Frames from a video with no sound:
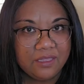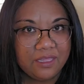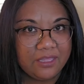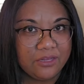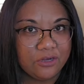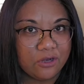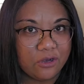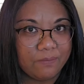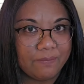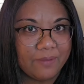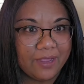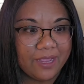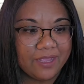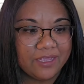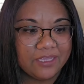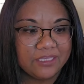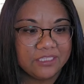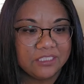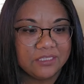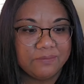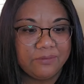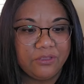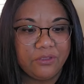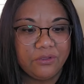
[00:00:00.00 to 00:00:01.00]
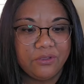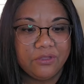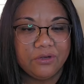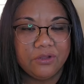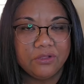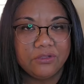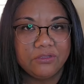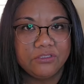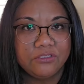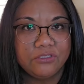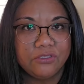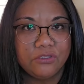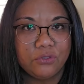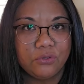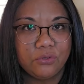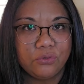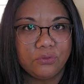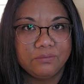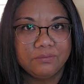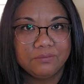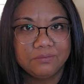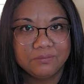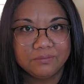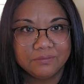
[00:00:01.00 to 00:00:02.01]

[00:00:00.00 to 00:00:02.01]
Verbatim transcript: in our past, but you can also